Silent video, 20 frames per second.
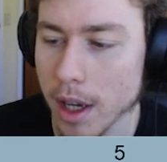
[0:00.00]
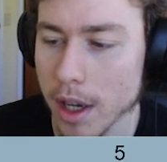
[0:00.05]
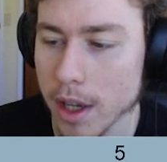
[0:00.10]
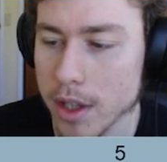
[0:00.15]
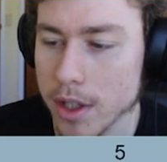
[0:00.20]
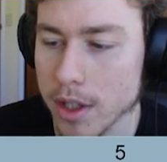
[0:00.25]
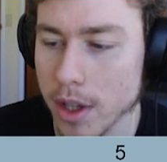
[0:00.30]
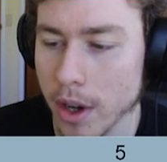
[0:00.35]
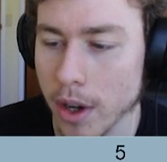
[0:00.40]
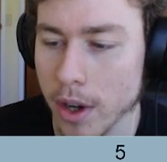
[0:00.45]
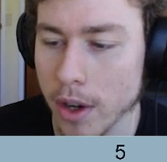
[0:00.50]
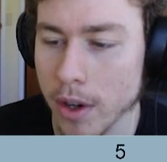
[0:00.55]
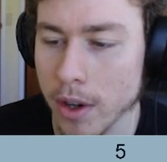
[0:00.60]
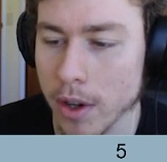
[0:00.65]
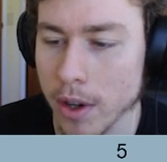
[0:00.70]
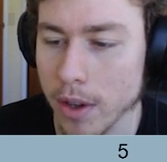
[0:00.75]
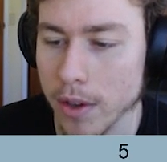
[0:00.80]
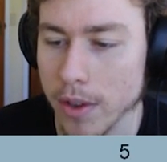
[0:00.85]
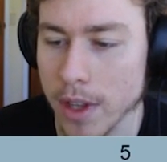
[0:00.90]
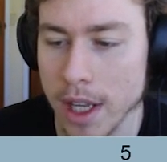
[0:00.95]
So
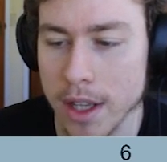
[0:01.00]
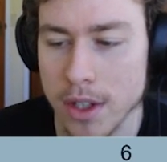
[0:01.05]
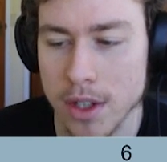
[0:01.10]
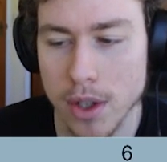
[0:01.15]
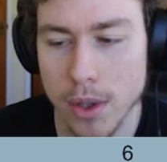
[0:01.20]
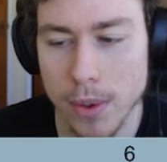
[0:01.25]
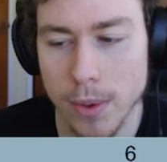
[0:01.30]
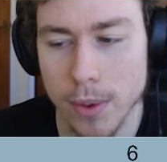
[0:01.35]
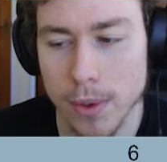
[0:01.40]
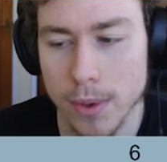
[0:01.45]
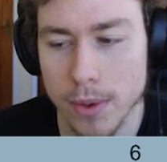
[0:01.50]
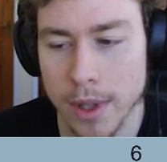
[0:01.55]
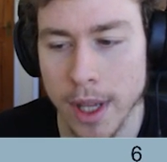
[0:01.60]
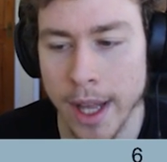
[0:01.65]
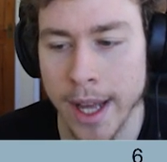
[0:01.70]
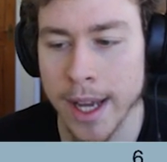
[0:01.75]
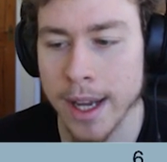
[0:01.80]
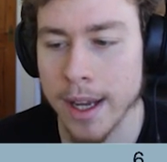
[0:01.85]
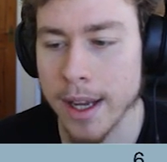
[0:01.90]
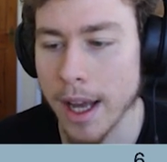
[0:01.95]
there's tools
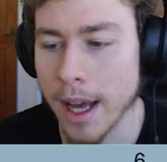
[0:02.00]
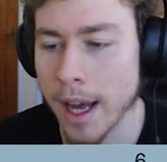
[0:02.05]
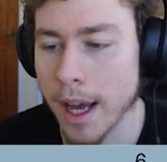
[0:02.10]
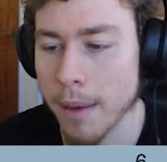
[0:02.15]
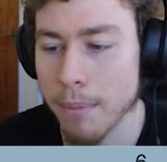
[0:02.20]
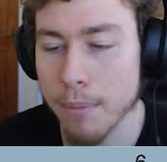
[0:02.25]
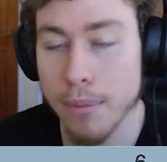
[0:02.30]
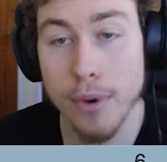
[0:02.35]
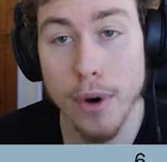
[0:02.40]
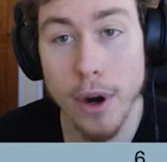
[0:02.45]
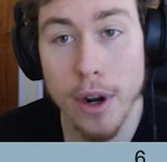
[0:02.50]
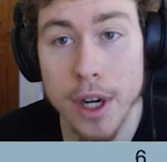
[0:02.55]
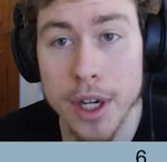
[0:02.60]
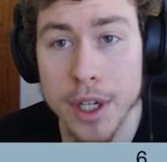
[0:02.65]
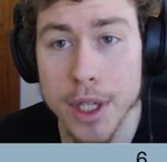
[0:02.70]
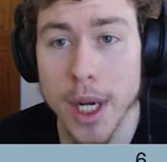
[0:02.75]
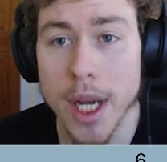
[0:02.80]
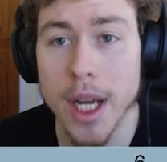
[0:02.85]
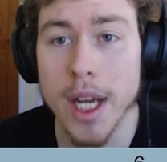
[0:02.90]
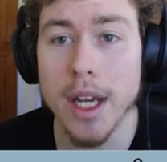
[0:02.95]
like
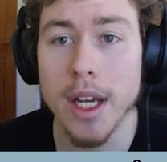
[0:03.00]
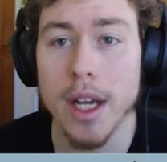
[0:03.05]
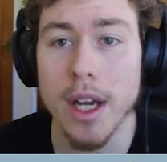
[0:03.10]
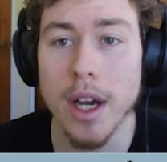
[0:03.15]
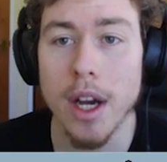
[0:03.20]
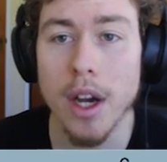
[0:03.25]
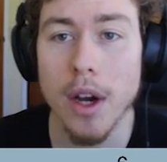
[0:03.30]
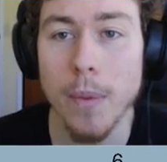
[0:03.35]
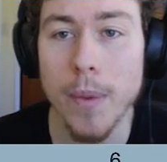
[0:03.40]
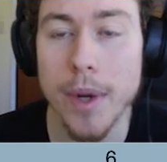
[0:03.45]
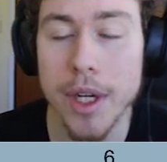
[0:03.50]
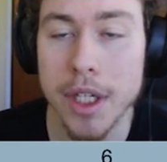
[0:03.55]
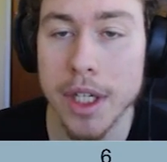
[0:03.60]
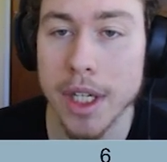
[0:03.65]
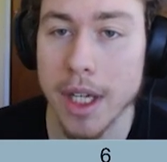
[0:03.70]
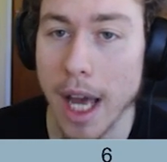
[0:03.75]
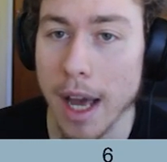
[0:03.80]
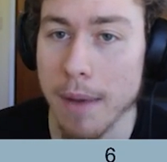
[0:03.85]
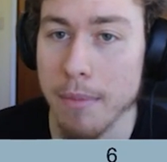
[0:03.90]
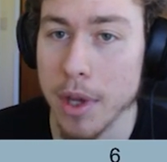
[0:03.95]
Protege, which
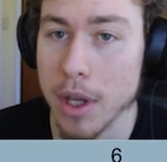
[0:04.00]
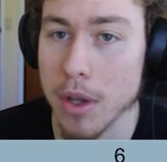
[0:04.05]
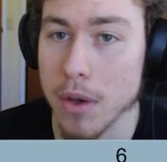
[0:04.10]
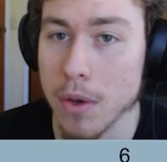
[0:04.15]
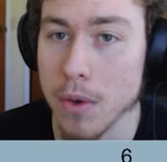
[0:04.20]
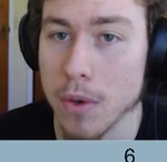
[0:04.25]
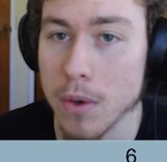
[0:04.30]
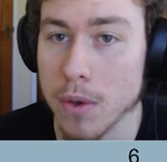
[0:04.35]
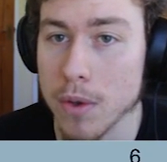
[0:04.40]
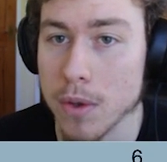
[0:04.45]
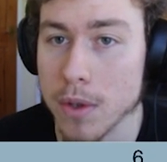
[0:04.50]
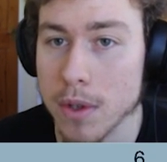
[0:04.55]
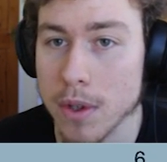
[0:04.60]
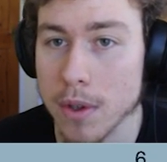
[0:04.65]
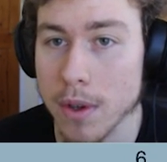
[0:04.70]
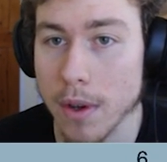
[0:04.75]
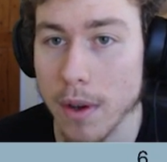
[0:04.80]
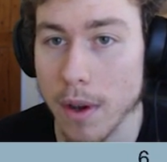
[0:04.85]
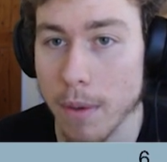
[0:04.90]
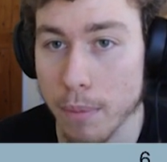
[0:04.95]
can be used
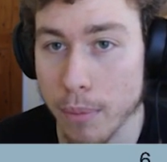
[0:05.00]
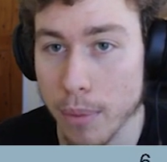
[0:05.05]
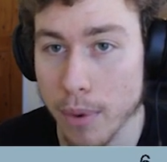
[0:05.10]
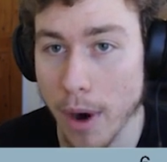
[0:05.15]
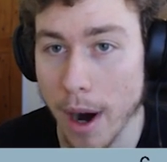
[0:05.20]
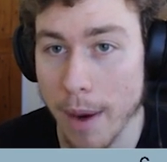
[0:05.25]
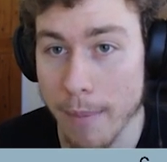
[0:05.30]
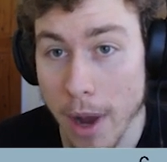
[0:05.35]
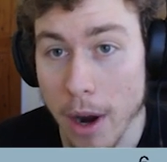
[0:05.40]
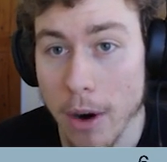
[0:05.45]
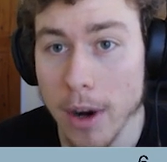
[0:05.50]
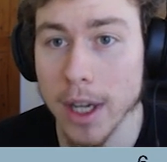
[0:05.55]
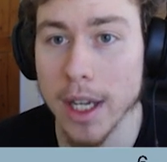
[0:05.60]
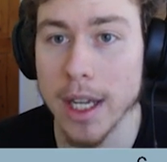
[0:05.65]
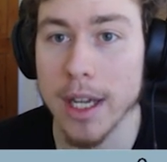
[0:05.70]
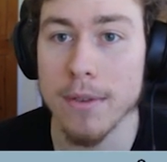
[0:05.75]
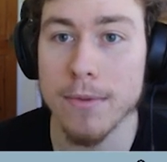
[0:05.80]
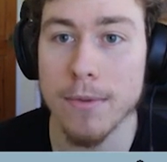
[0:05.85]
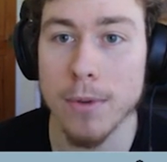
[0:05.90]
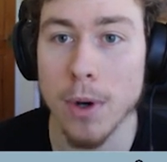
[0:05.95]

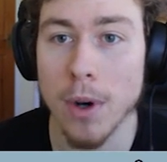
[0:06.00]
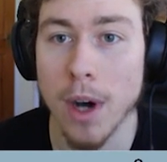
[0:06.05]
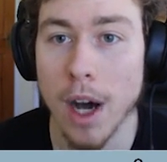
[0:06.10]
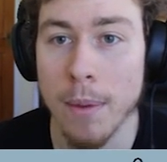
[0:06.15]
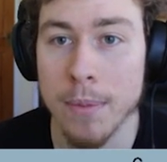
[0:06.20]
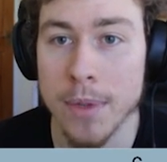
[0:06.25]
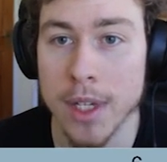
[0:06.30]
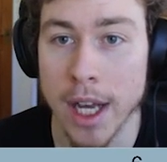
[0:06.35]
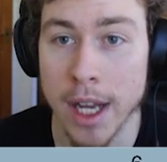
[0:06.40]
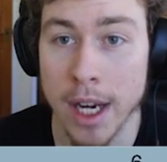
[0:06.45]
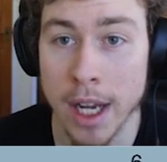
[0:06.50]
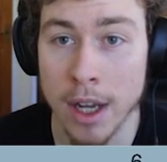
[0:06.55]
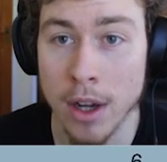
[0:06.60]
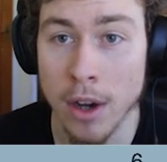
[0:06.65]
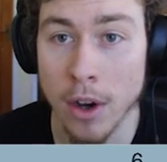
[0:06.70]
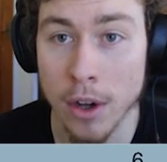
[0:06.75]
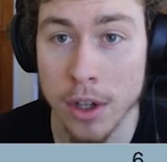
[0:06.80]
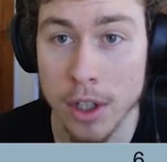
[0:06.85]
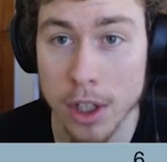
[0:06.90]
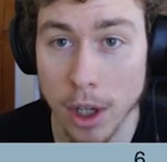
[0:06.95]
primarily for updating
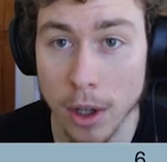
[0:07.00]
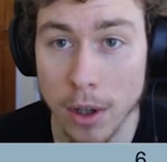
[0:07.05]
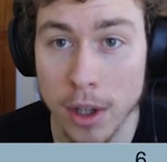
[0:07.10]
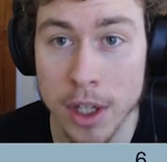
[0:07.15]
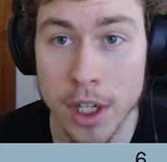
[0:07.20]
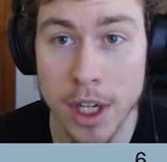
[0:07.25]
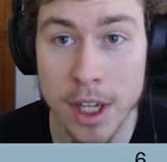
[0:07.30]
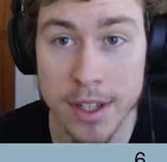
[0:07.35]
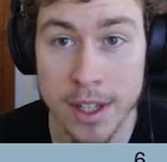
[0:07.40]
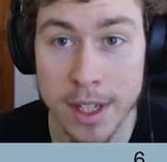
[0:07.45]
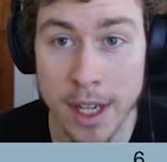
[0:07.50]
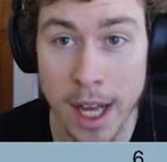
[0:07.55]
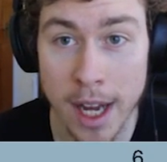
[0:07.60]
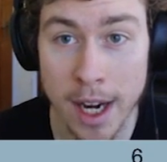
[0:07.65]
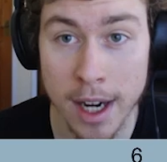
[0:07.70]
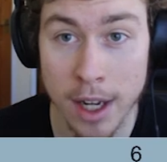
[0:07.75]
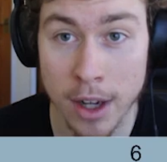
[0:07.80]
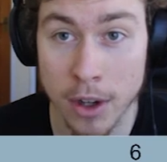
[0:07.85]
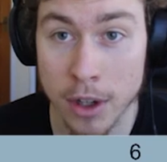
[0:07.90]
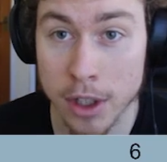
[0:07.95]
ontologies and
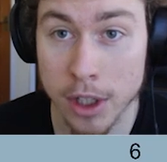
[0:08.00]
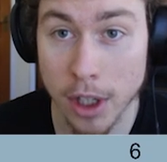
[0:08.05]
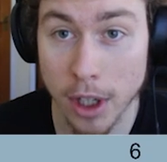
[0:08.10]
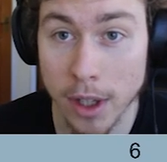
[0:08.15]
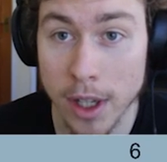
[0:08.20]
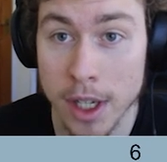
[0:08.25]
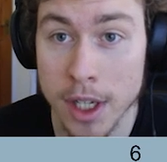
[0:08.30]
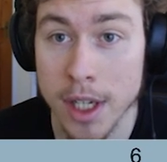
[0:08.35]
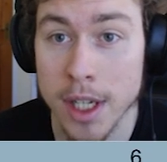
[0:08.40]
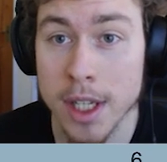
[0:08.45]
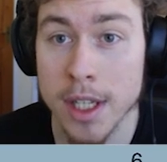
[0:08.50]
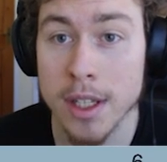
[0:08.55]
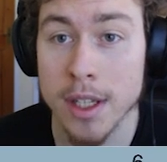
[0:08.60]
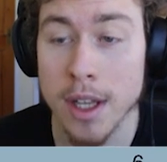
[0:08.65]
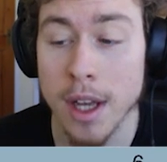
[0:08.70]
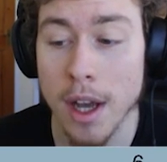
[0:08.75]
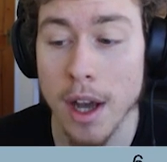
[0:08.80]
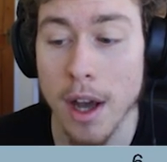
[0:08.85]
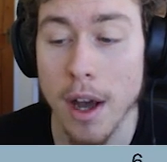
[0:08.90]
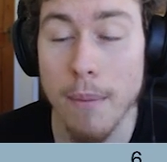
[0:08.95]
editing ontologies,
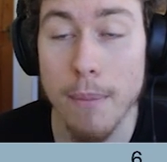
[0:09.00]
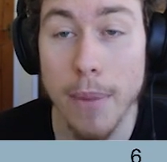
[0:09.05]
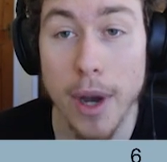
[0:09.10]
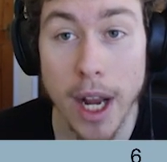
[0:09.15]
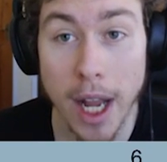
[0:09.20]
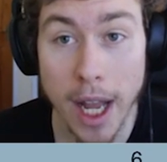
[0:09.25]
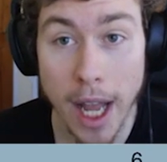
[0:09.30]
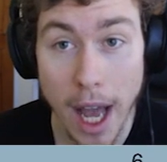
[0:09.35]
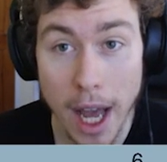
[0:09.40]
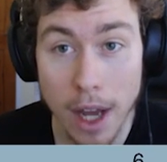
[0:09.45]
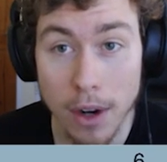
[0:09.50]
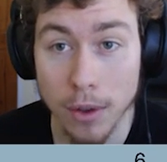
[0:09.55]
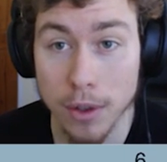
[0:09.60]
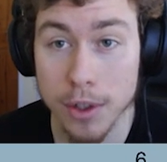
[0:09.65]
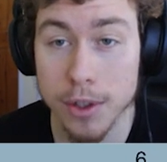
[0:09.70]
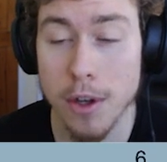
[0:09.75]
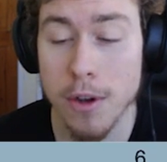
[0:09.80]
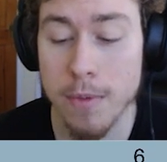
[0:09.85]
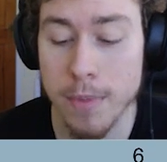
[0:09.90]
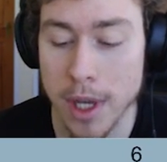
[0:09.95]
but can
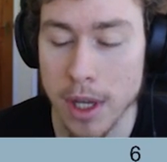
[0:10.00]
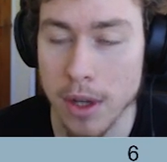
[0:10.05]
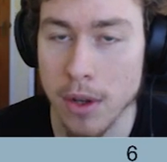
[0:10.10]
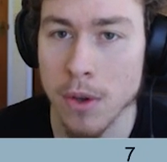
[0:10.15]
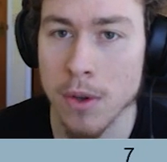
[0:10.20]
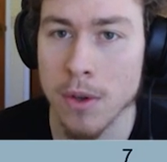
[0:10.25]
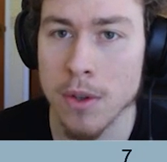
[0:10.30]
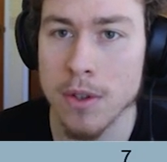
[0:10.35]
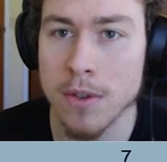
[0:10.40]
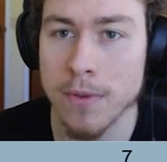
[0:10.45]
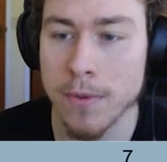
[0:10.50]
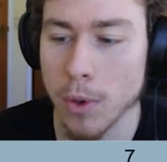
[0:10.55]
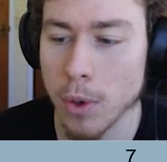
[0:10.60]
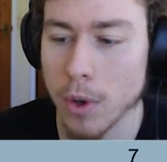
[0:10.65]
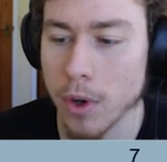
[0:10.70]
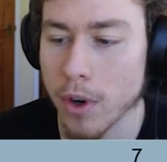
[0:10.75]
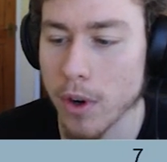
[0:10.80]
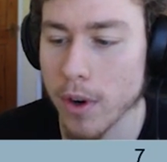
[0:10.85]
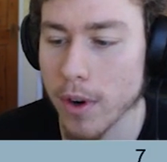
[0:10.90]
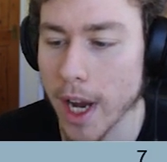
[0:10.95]
also be used
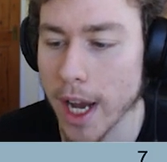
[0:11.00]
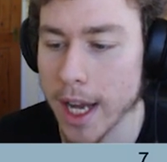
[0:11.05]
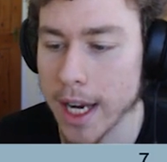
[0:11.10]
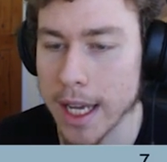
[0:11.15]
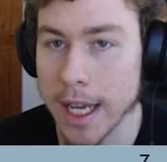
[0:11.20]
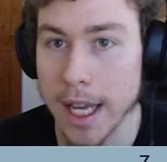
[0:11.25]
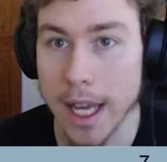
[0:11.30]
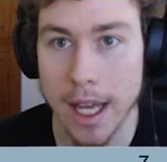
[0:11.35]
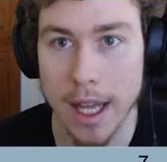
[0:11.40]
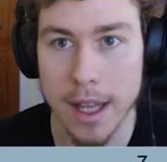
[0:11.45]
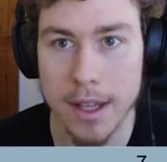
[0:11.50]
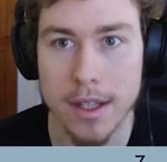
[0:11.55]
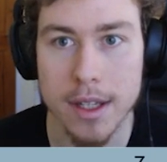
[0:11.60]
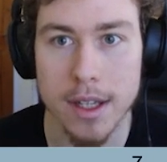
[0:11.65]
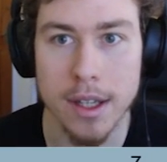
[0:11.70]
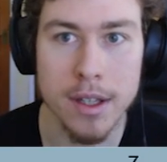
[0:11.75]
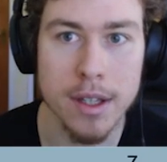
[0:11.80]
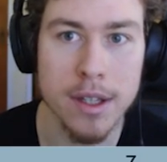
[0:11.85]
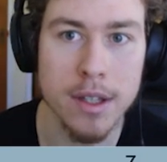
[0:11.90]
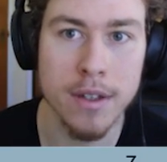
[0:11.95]
for creating
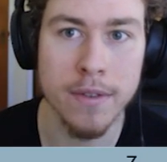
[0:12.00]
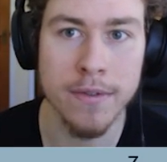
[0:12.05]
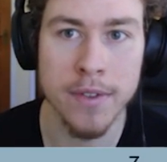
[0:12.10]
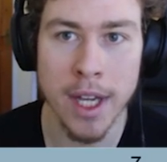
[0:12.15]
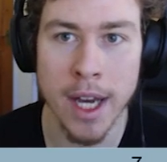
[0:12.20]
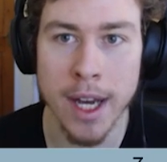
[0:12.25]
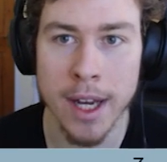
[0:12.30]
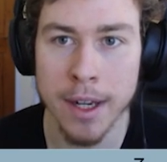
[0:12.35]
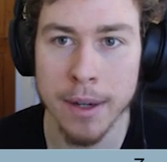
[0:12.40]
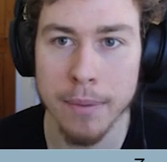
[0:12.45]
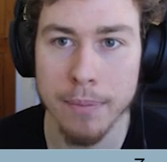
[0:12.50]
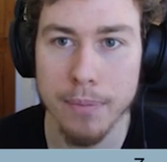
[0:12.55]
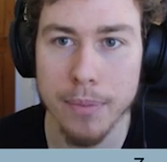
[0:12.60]
instances of data.